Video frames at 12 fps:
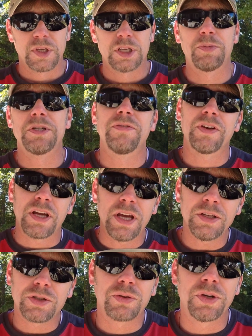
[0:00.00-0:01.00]
specific
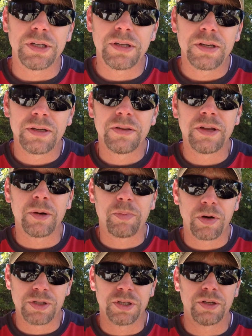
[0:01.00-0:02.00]
heat treat that a
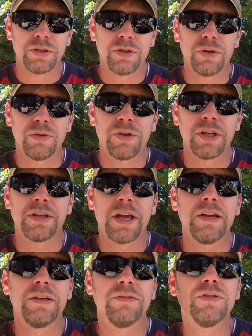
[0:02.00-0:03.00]
person can do that
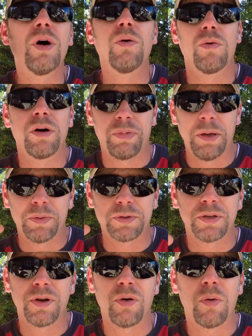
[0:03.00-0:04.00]
they don't want people
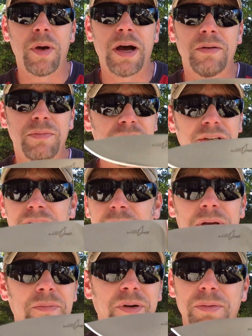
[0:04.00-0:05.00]
to know about. But I
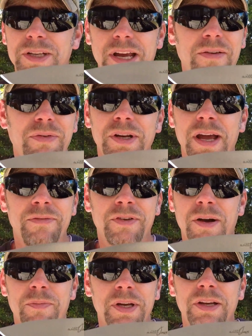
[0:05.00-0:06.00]
mean, pretty much every knife
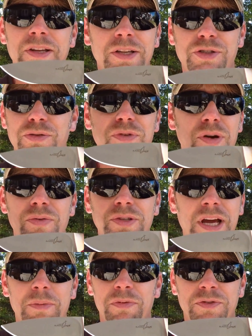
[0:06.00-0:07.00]
company lets you know the
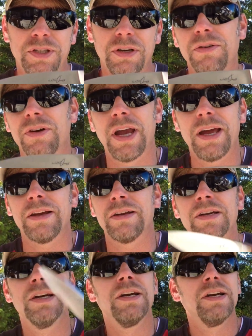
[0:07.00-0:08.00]
type of steel you're getting.
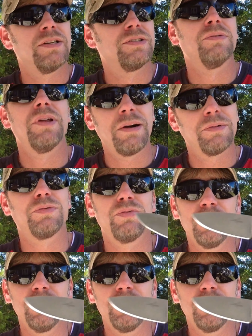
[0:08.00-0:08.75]
So that was